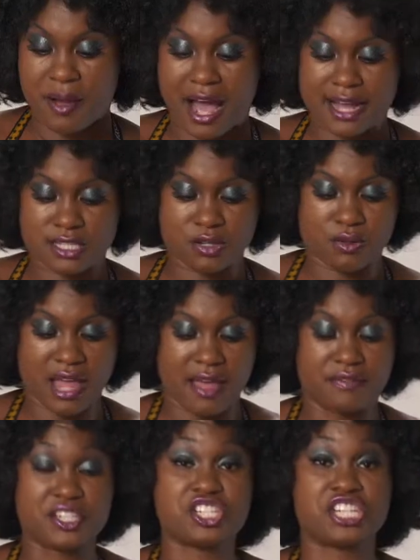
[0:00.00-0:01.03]
pot so
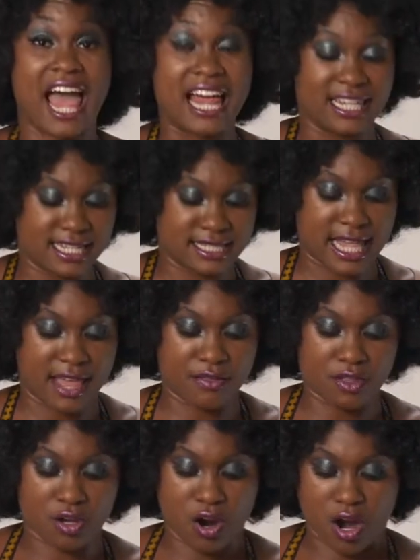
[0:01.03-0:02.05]
that the shallots and
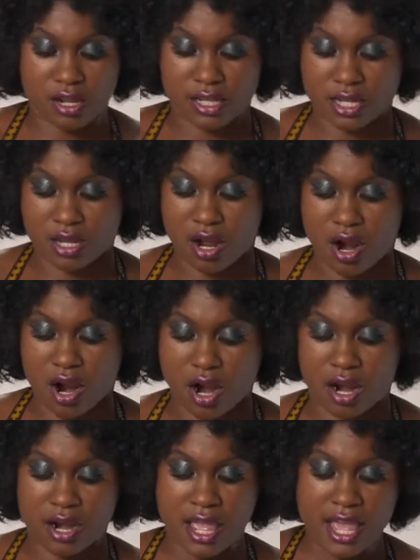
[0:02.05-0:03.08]
the garlic
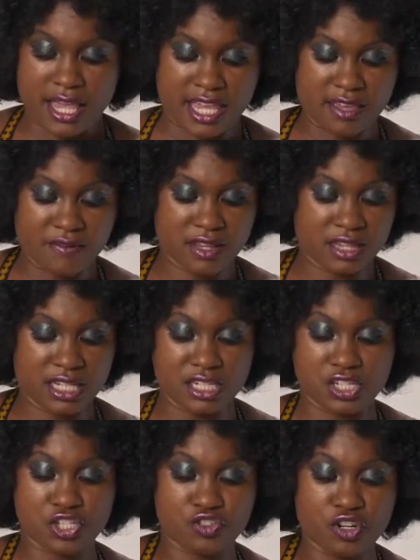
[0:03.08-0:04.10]
are evenly
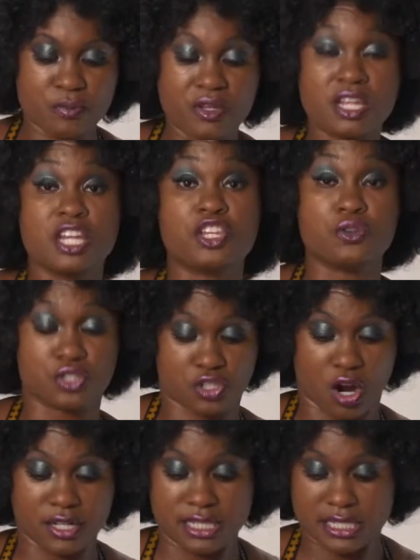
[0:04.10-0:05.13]
distributed. You'll
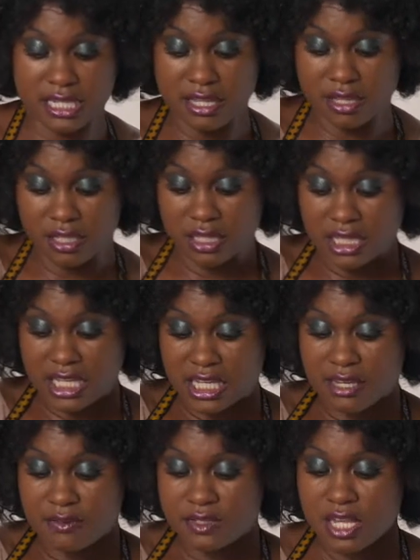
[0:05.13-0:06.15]
start to see the
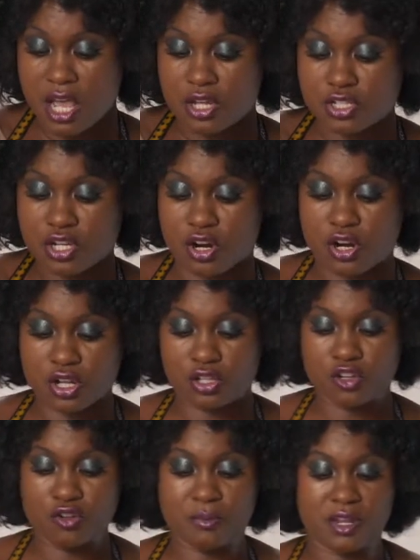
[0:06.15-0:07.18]
leaves turn a
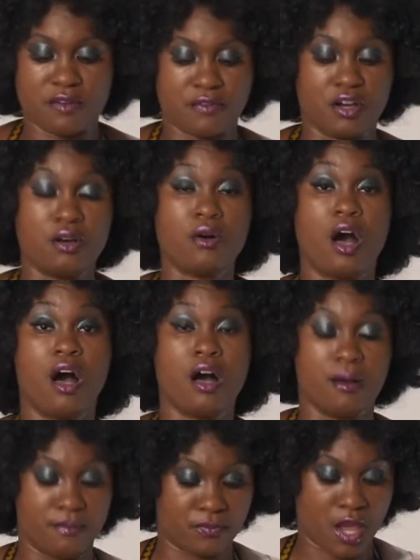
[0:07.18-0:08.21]
little bit of
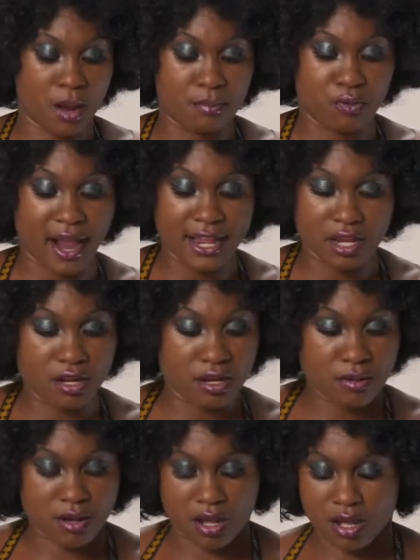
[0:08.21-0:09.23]
a bright
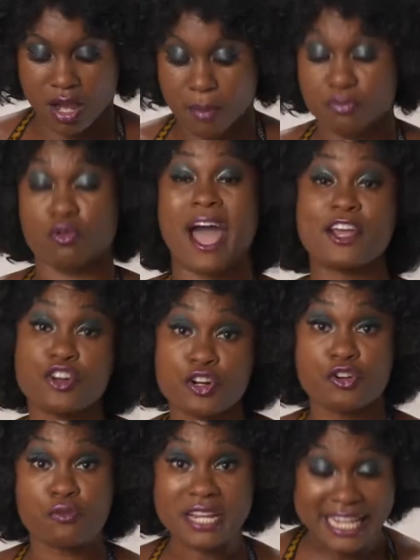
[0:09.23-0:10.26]
a brighter
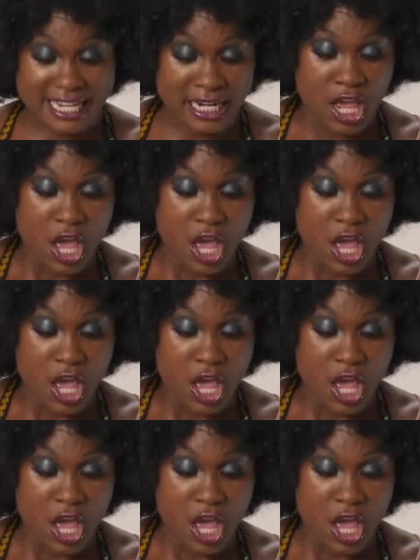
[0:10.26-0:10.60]
green.